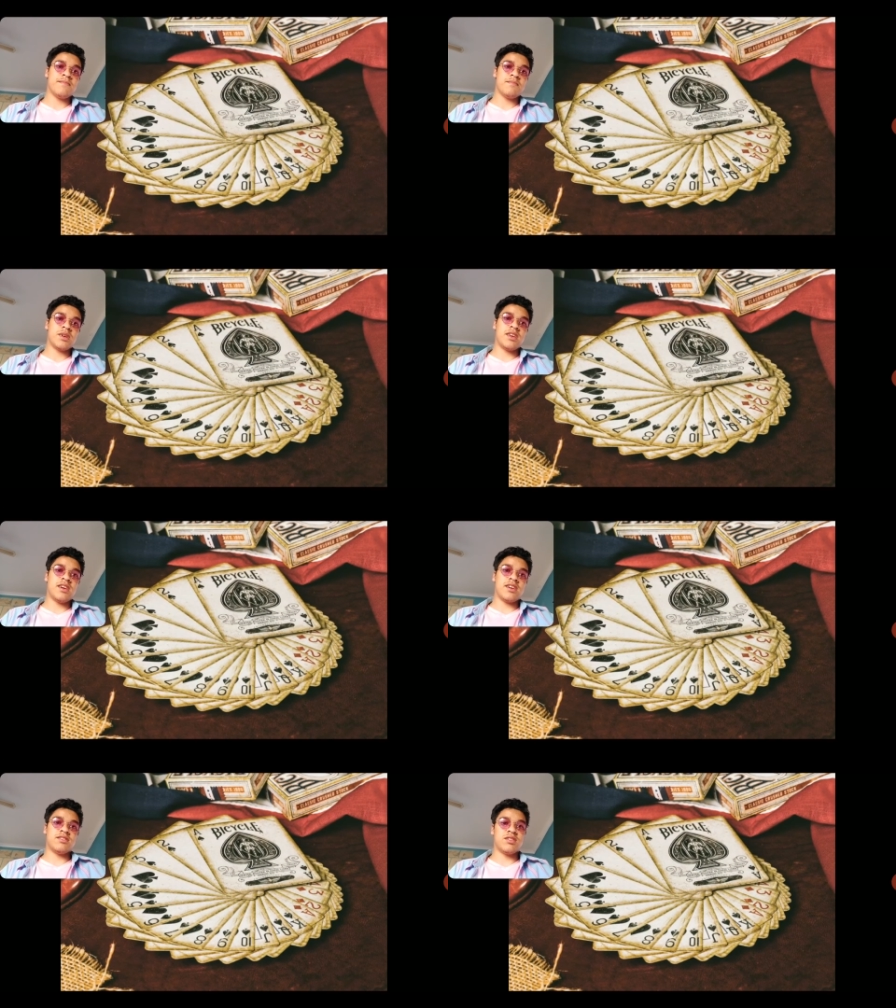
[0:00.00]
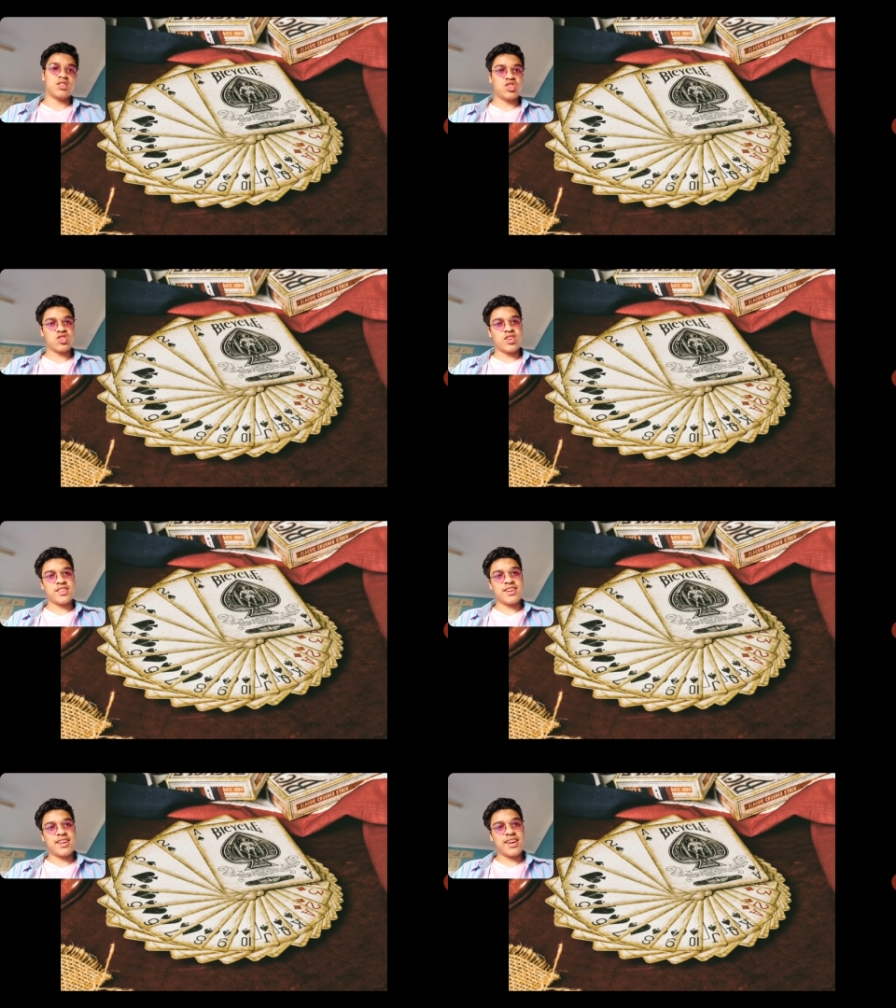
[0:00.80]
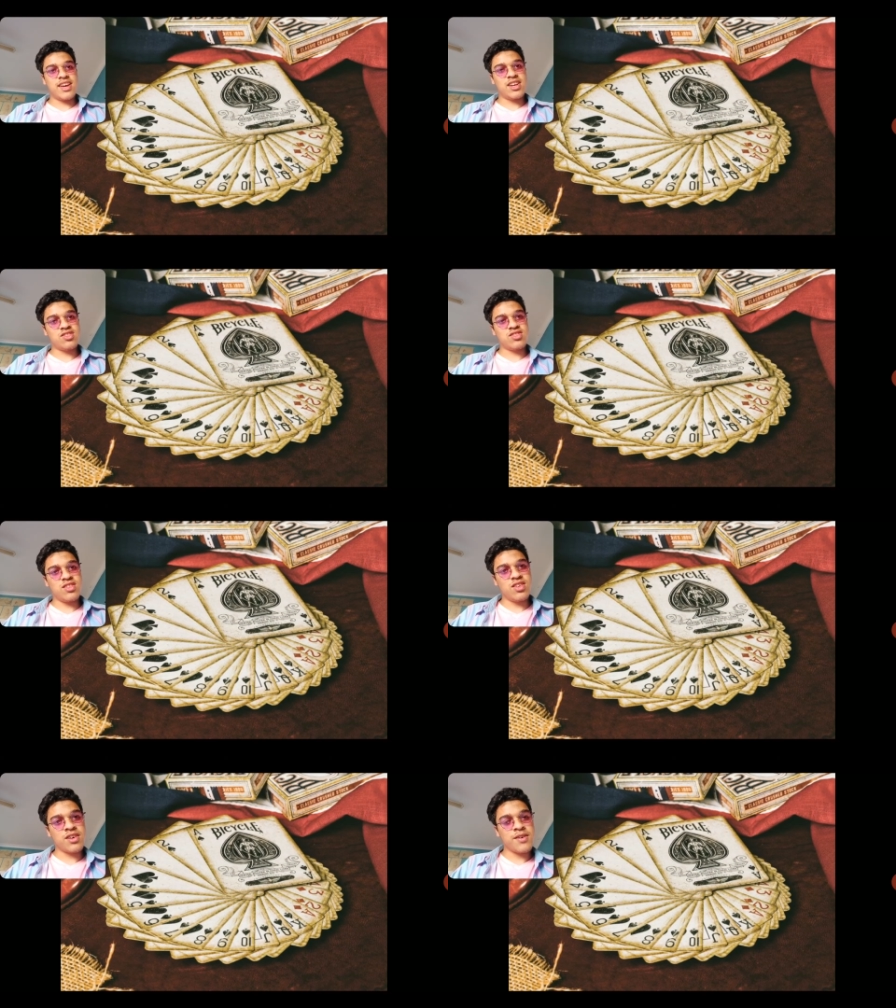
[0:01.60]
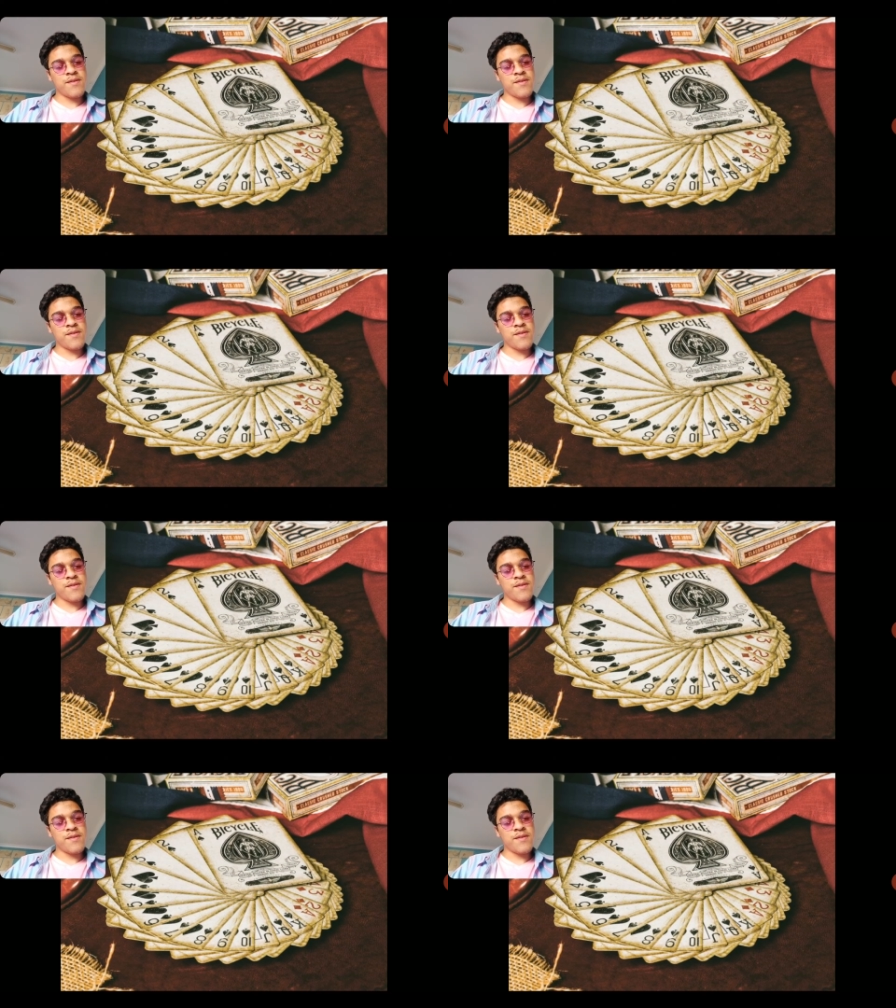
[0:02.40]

But yeah, so it's just got that aged look.